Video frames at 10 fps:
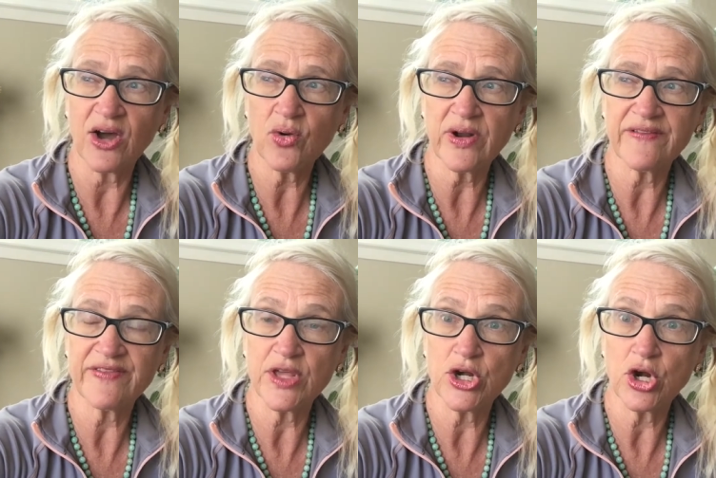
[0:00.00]
out
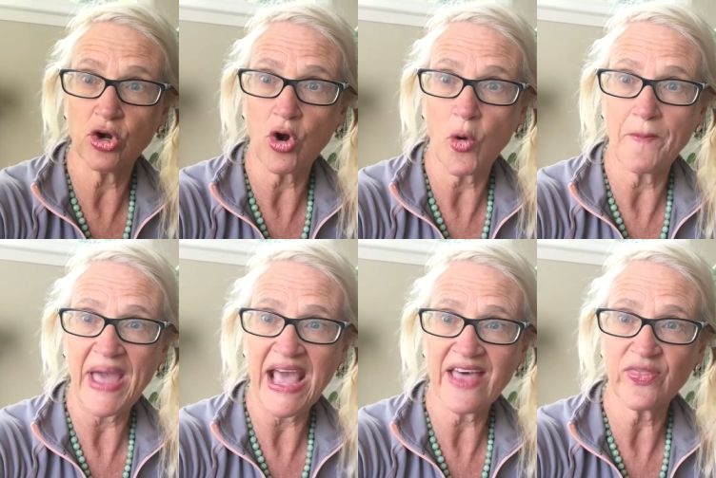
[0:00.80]
of the neural
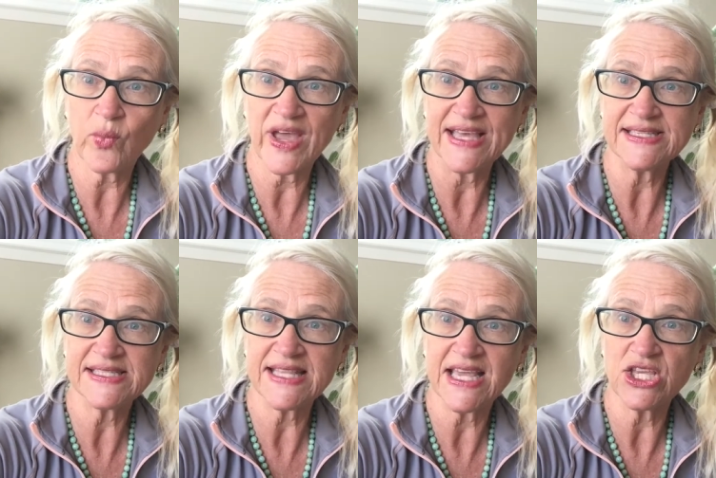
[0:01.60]

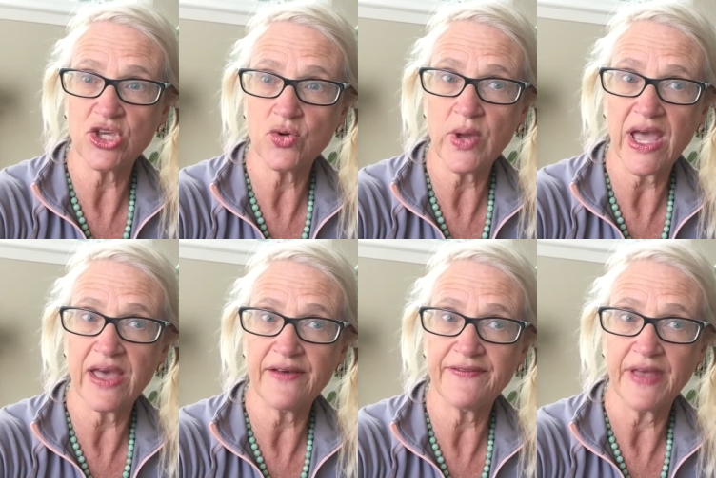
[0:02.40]
pathways that you
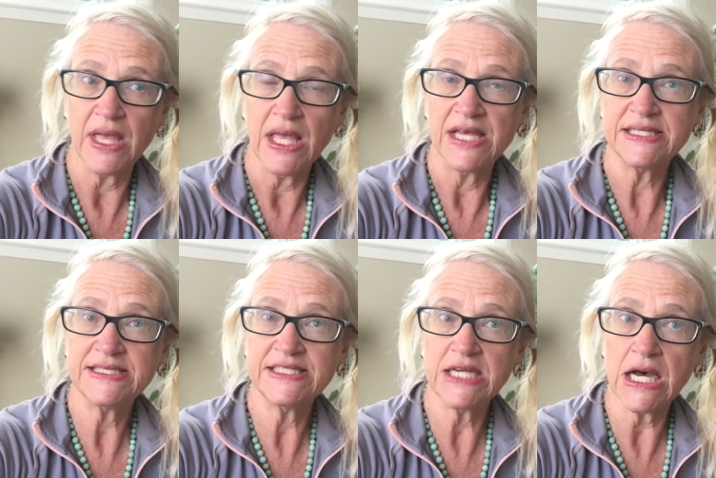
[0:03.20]
have
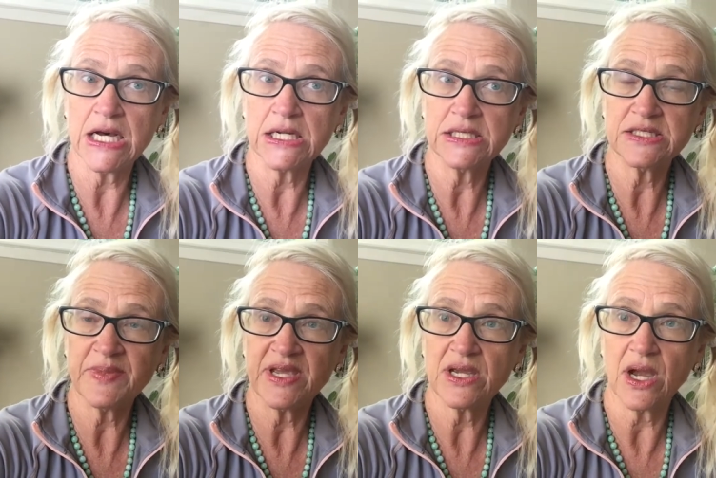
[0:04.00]
dug to
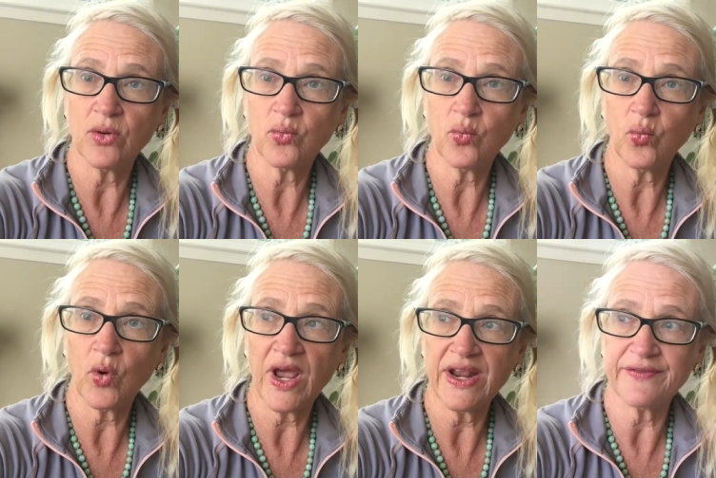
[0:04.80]
make a
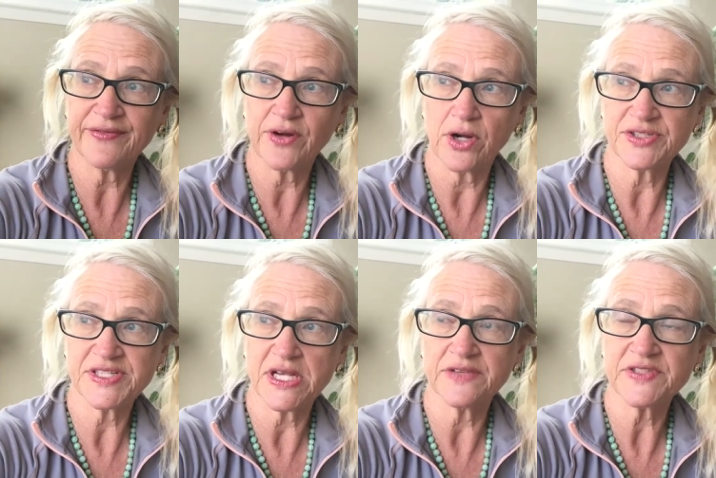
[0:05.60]
rut for
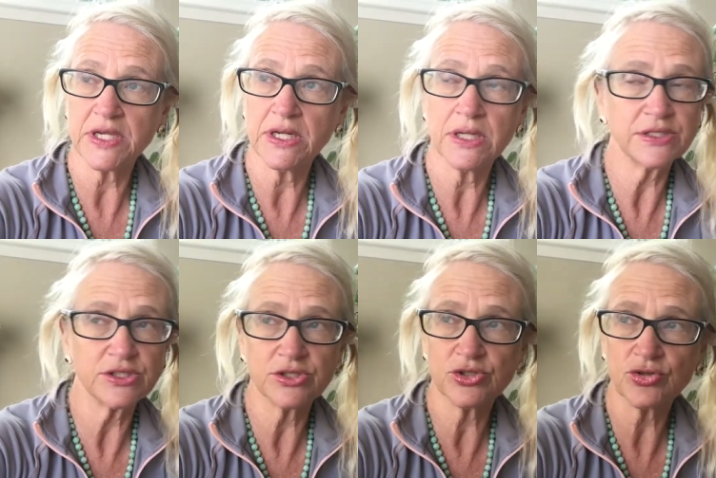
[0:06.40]
ourselves. And
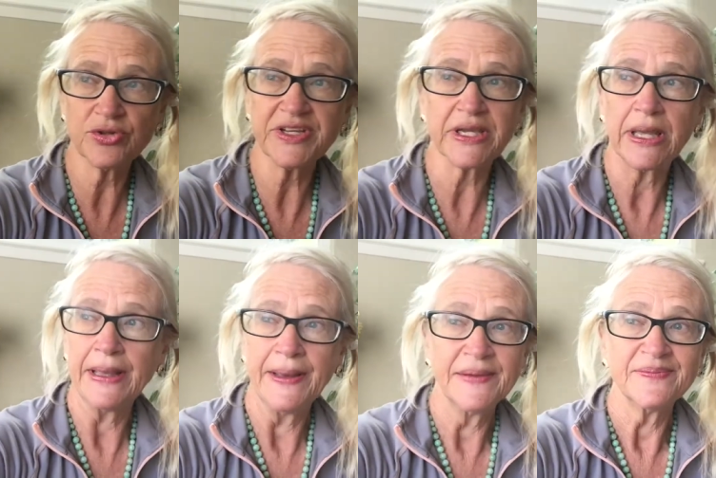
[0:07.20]
truly,
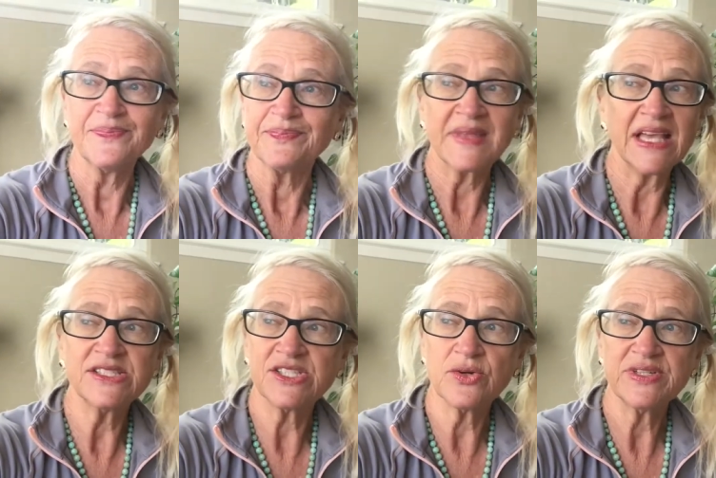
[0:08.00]

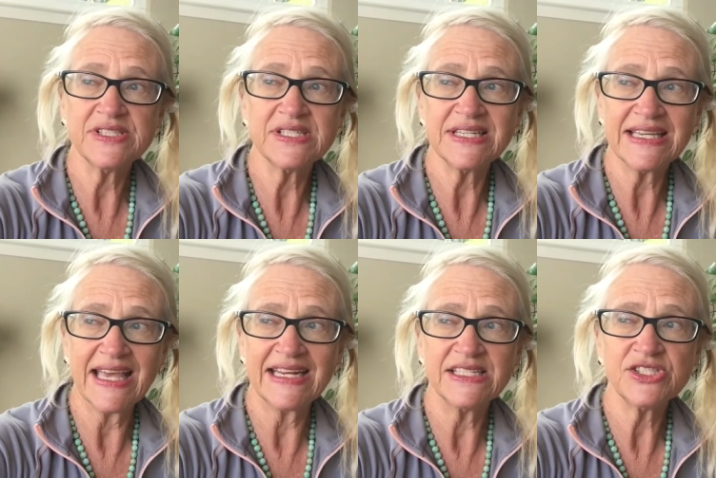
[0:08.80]
it's so easy to
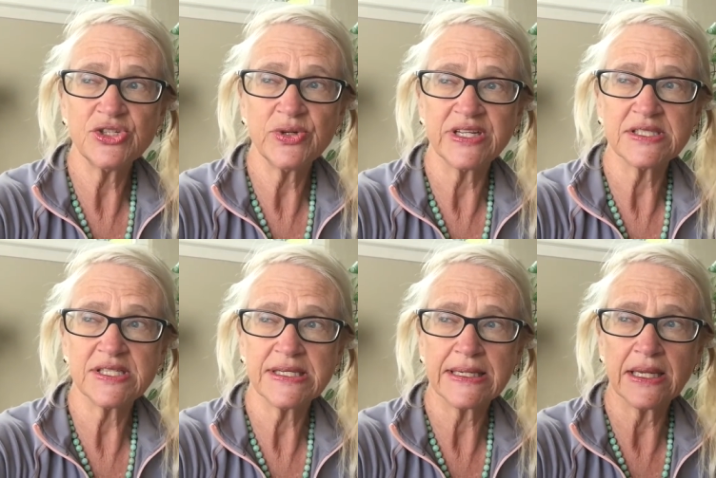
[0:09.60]
get into it. It's
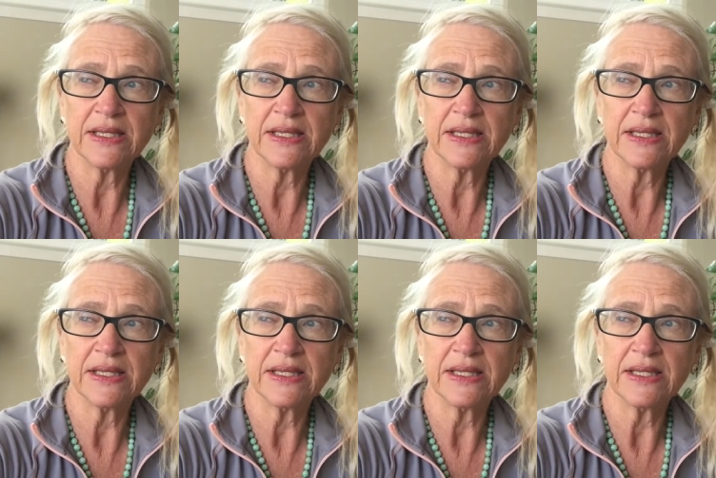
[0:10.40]
like,